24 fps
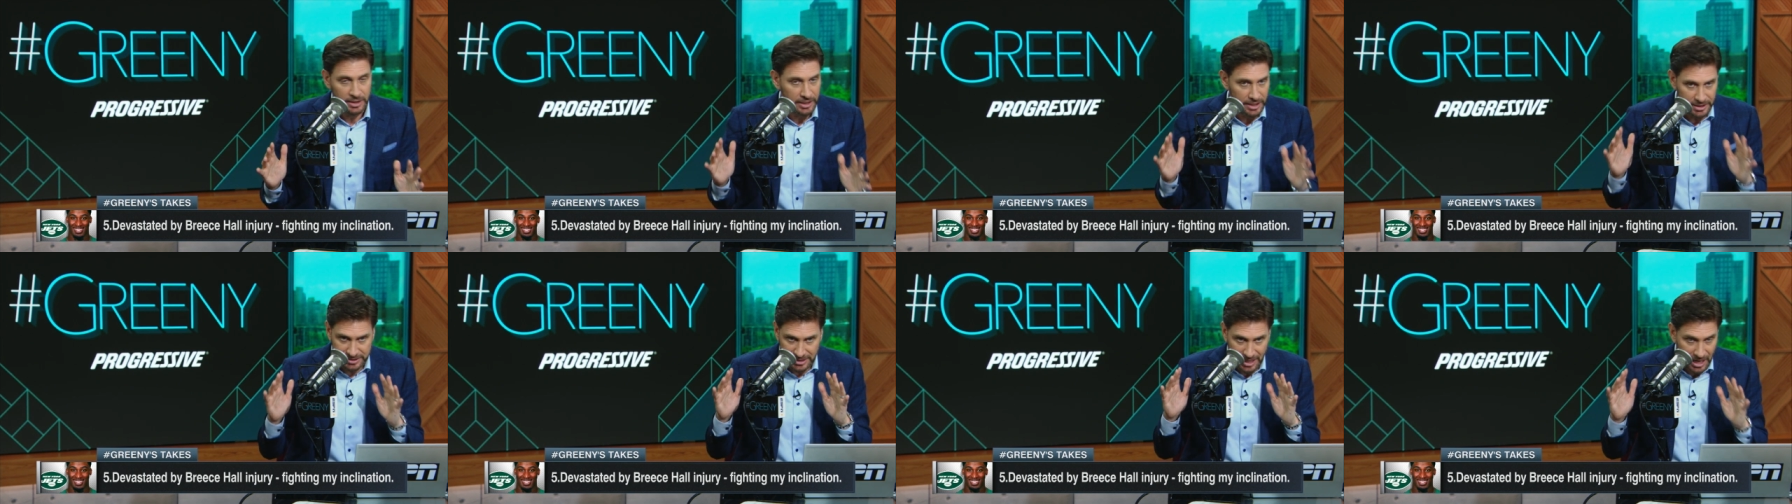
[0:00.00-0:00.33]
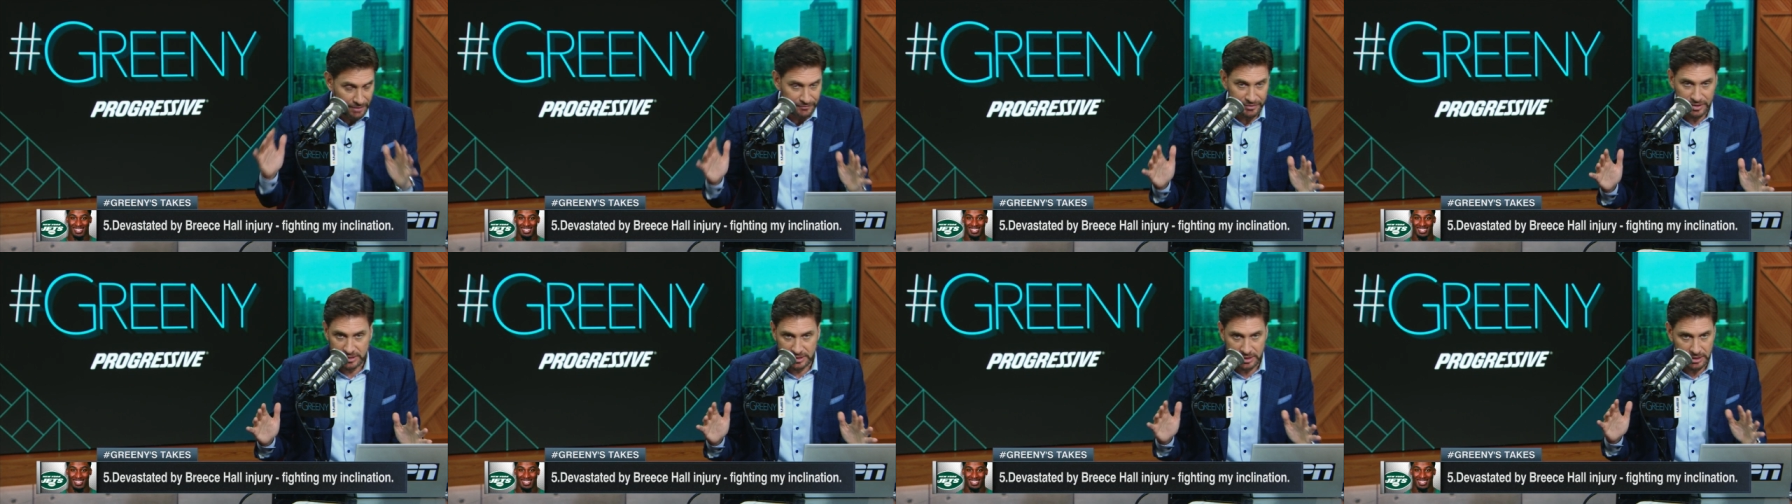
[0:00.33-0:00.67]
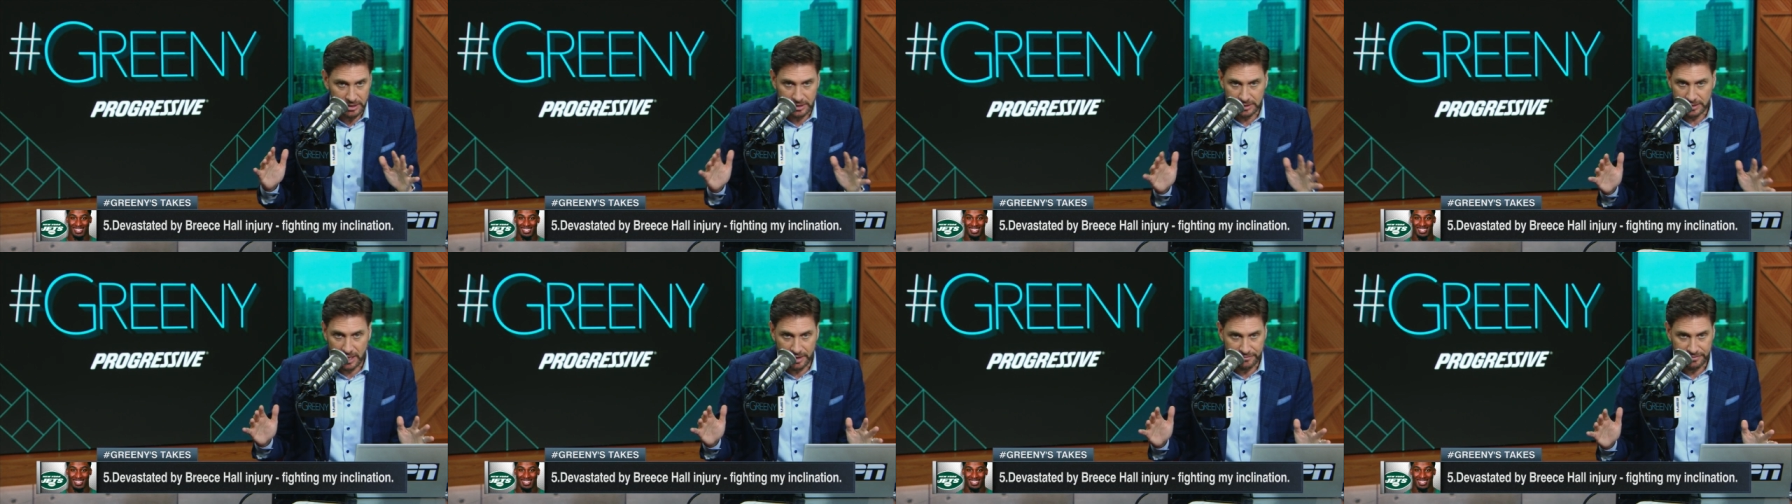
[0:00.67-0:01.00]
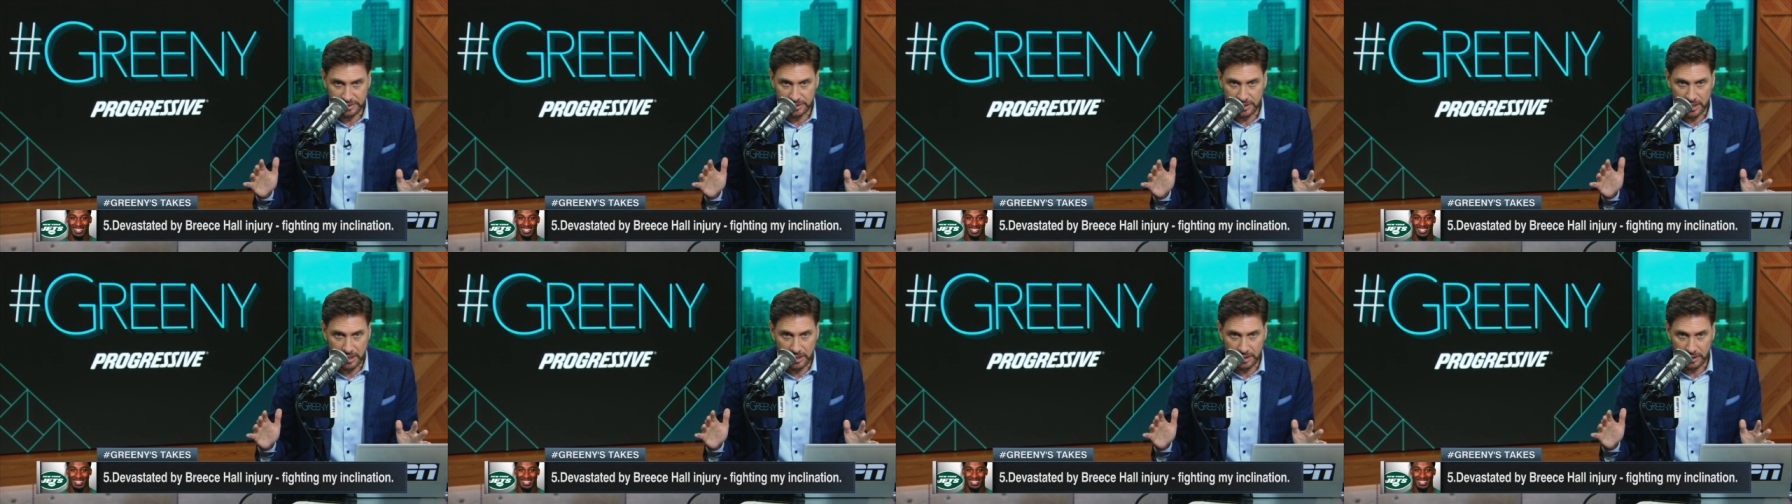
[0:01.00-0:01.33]
It's obviously a
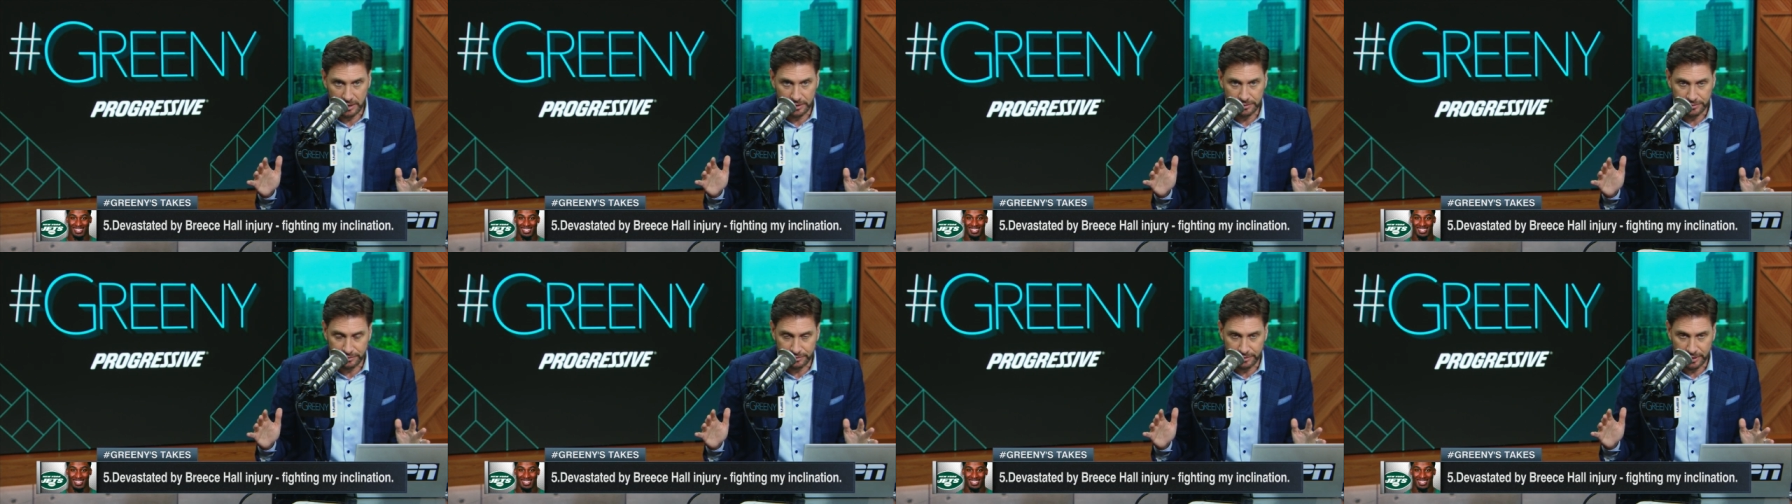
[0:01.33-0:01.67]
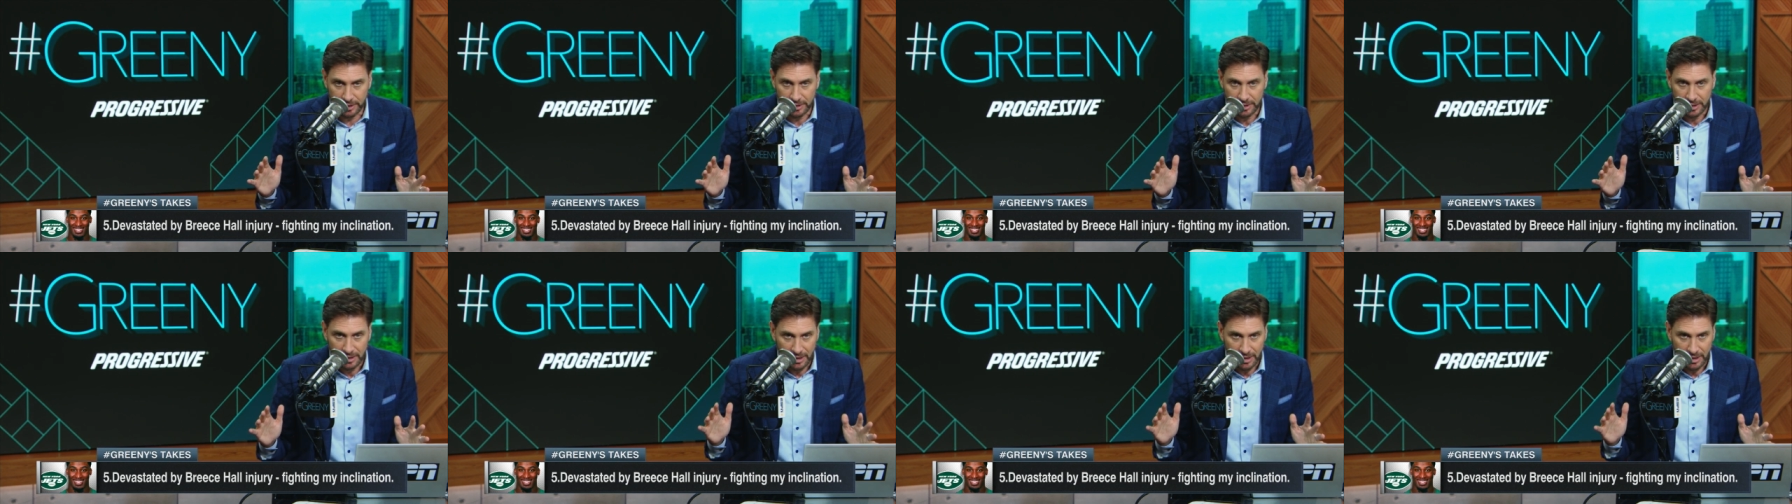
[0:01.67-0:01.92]
devastating injury.